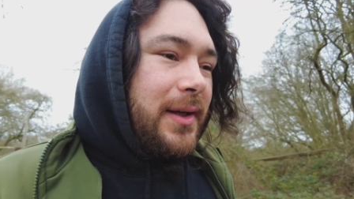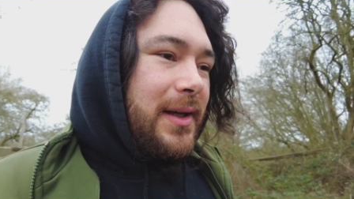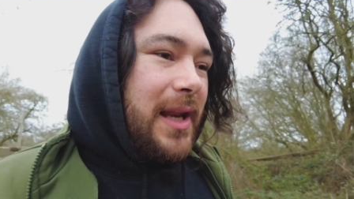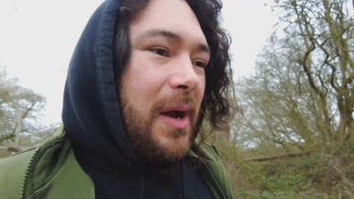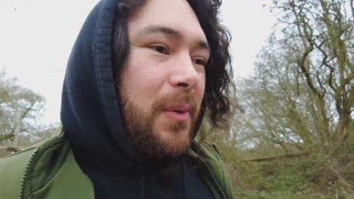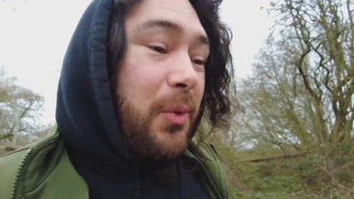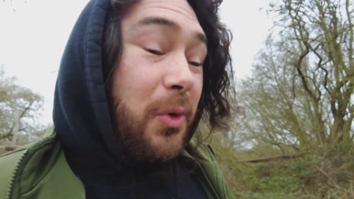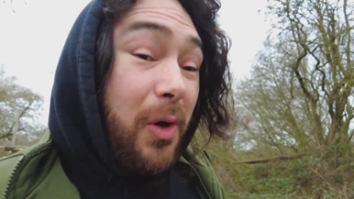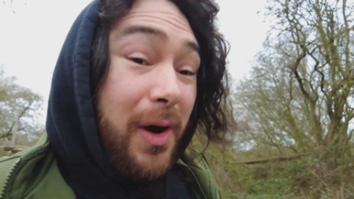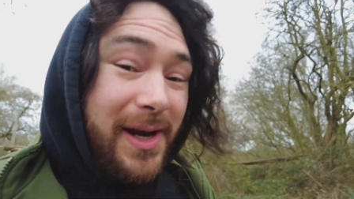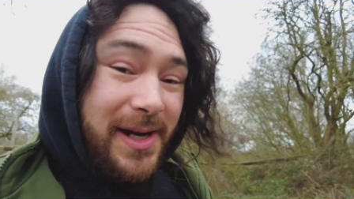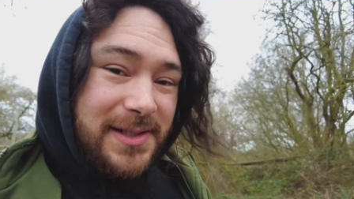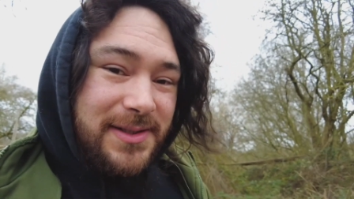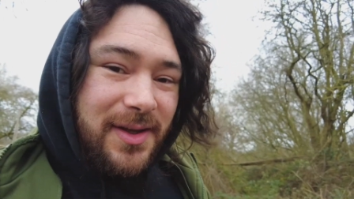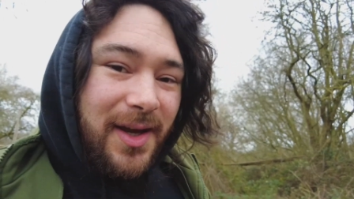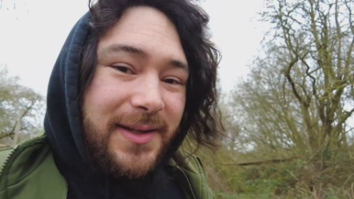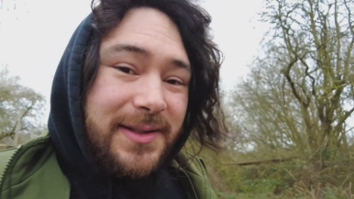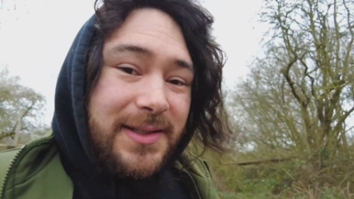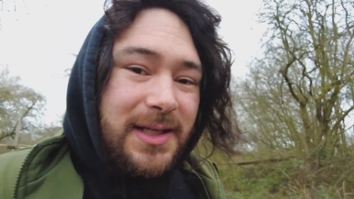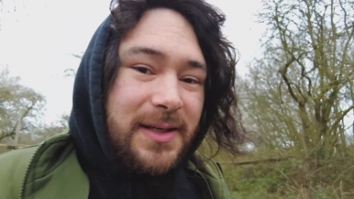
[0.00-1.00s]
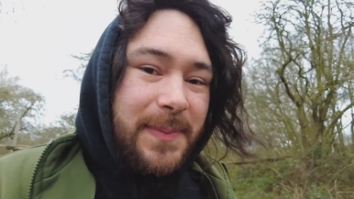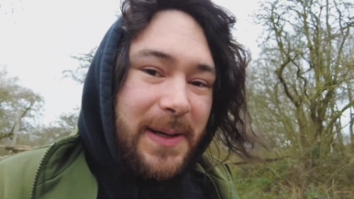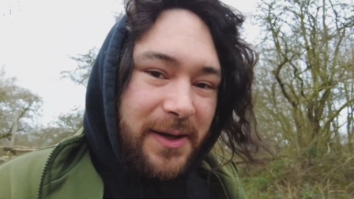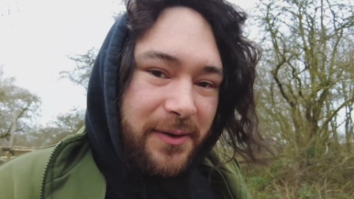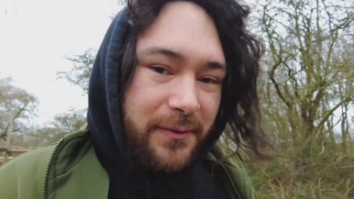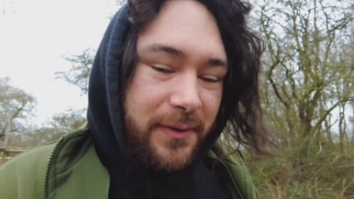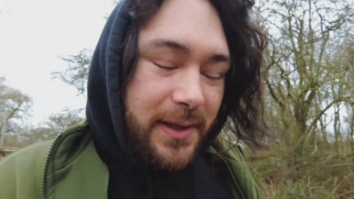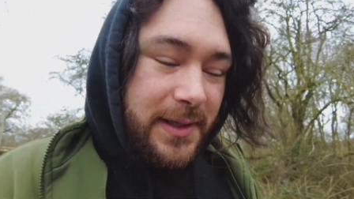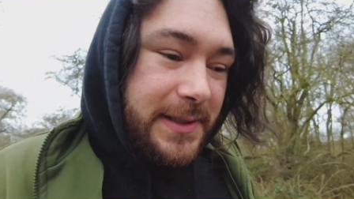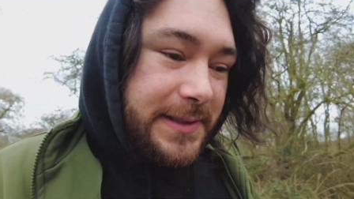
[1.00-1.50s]
Now I'm quite excited
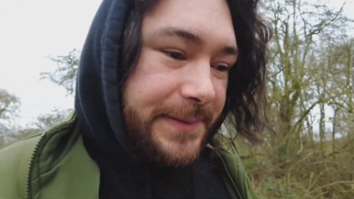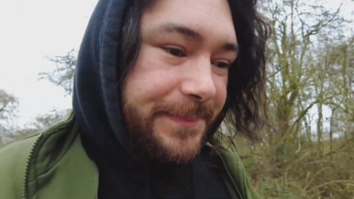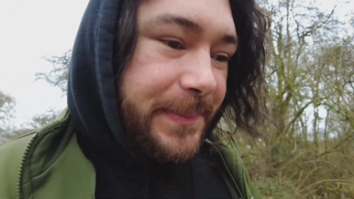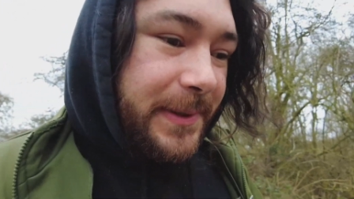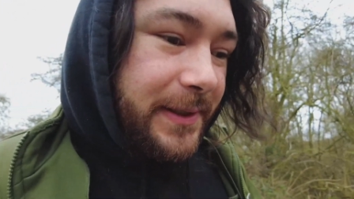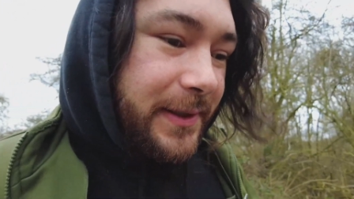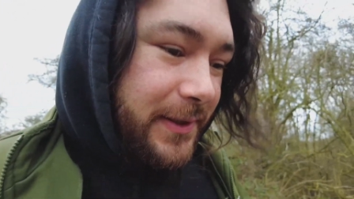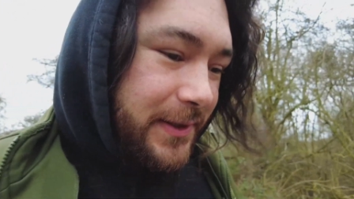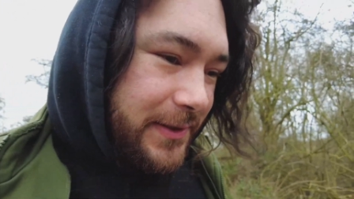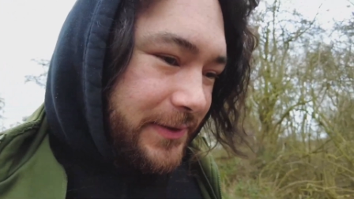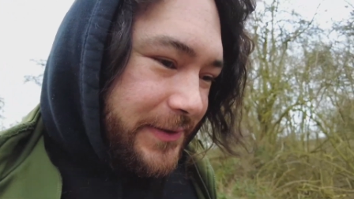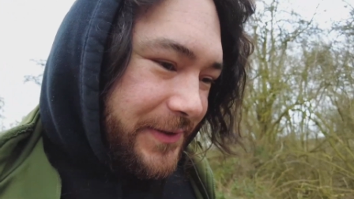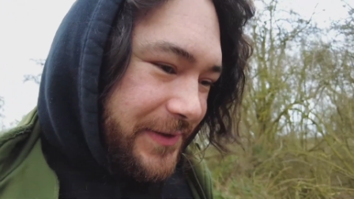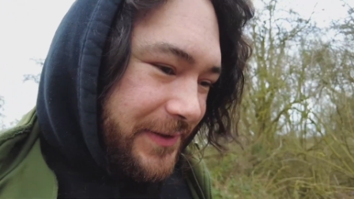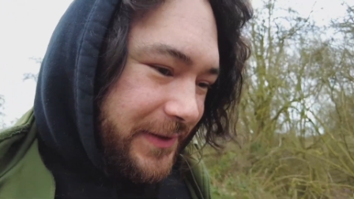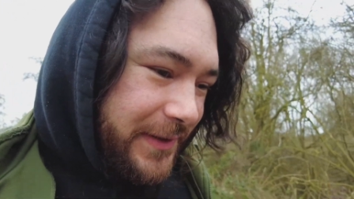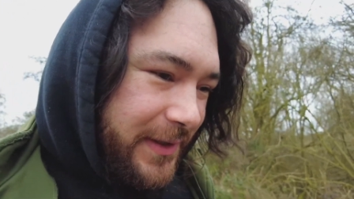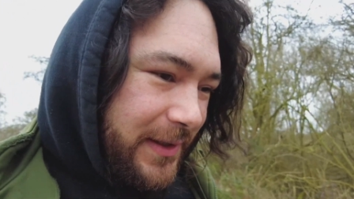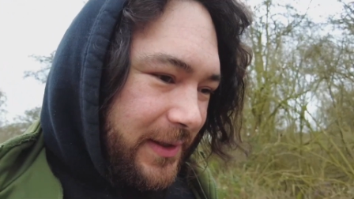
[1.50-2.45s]
about this because